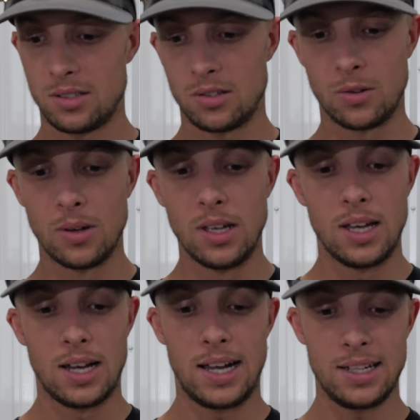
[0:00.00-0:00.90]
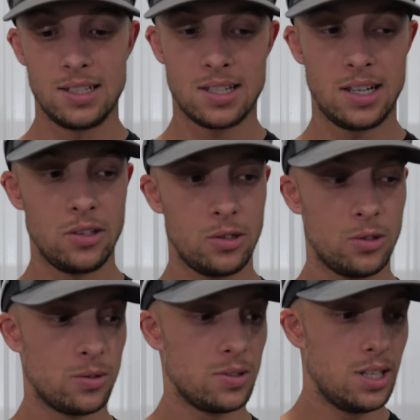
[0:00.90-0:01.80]
So I designed
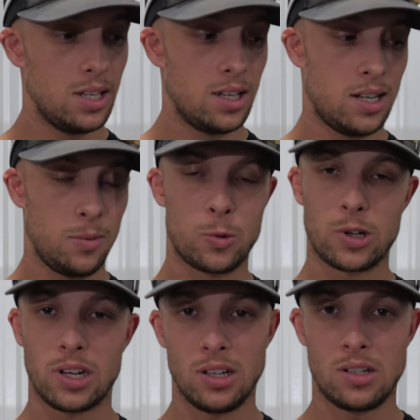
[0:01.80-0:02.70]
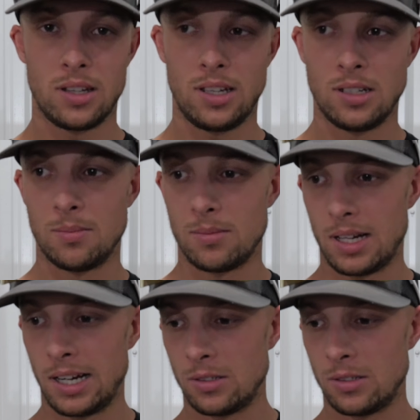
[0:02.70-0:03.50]
those. I'm working on them.